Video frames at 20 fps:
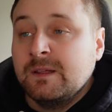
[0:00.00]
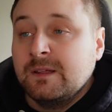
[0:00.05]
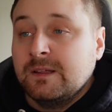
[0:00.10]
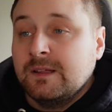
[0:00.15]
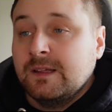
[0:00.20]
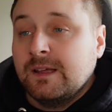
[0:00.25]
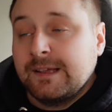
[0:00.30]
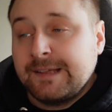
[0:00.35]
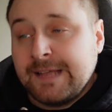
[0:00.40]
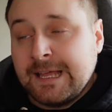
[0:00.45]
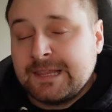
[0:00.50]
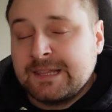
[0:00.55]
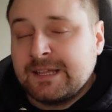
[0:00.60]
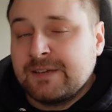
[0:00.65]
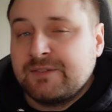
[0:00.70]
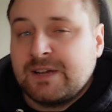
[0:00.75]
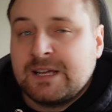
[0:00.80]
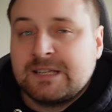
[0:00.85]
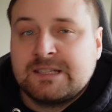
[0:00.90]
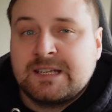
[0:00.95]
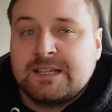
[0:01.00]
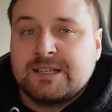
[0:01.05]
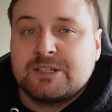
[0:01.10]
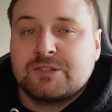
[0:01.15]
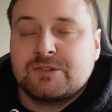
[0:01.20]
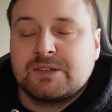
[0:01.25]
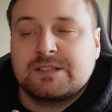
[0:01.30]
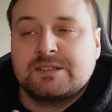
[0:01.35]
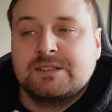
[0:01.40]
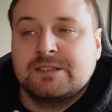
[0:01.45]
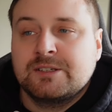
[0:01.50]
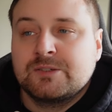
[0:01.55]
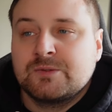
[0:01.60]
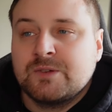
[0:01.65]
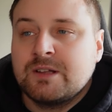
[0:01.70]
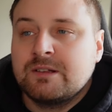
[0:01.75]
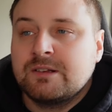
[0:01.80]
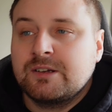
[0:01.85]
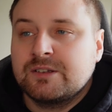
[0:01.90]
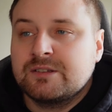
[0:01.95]
Again, I find that interesting as
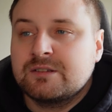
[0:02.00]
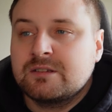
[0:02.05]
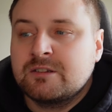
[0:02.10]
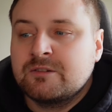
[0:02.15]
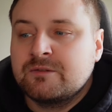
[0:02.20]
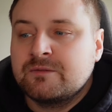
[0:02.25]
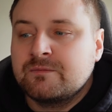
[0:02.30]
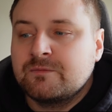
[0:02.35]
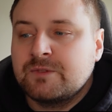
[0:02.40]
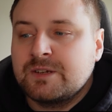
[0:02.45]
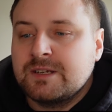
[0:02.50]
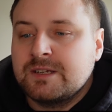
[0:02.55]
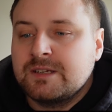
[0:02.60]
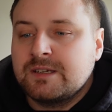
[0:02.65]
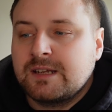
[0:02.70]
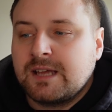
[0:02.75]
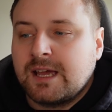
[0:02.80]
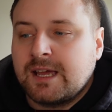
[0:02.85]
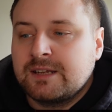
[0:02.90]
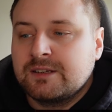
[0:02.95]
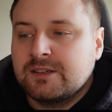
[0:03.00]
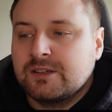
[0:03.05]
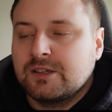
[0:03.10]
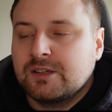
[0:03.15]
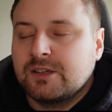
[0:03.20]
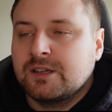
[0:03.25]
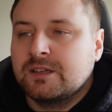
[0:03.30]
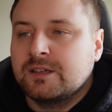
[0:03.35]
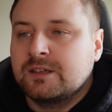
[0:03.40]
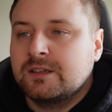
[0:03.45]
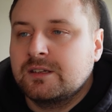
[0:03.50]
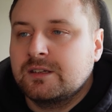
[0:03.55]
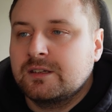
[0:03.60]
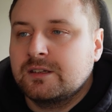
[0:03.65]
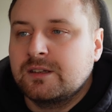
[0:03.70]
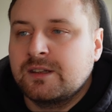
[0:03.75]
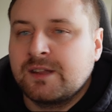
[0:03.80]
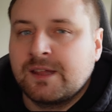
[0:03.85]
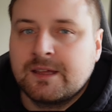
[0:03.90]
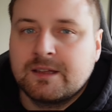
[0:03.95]
well, considering we'd kind of heard
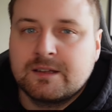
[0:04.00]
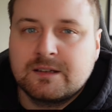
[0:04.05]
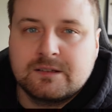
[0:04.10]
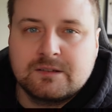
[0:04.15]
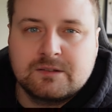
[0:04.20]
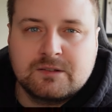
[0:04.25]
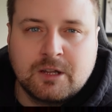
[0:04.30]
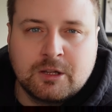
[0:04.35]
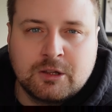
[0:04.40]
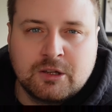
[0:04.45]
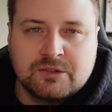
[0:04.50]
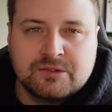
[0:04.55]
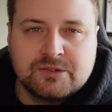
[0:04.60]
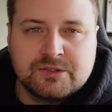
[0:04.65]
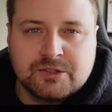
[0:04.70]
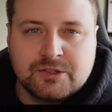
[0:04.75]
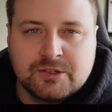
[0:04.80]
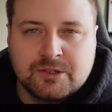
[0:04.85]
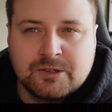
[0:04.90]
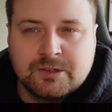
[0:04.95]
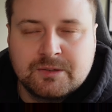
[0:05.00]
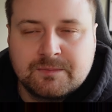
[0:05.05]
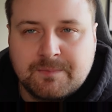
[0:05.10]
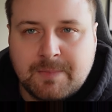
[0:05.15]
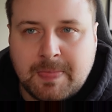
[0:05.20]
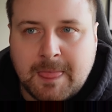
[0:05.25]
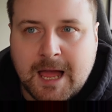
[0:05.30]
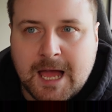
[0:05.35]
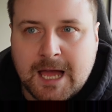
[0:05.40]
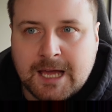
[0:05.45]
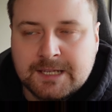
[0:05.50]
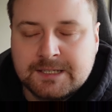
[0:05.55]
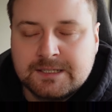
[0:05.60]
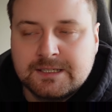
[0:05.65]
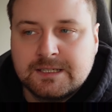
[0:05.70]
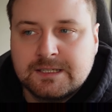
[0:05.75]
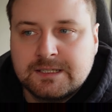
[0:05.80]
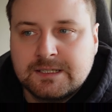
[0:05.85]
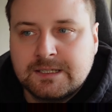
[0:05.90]
that Alonso had